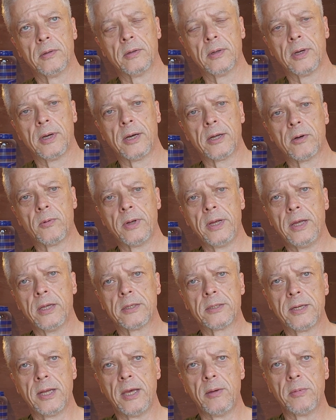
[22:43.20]
How do I
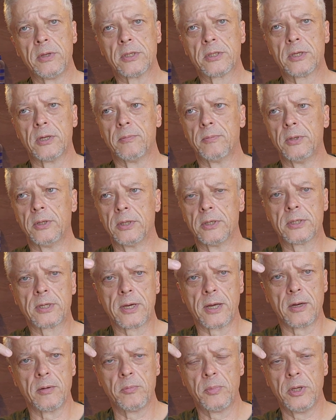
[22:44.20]
examine something? It's
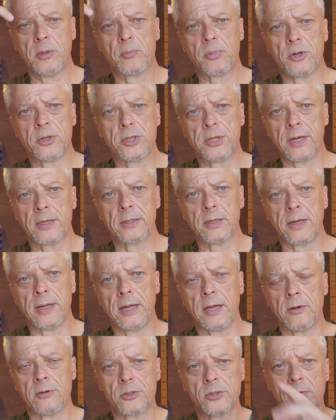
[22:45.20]
got to be projected
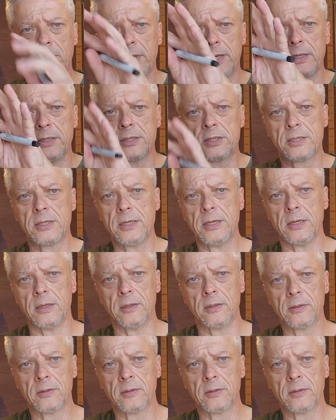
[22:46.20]
out so I can see it.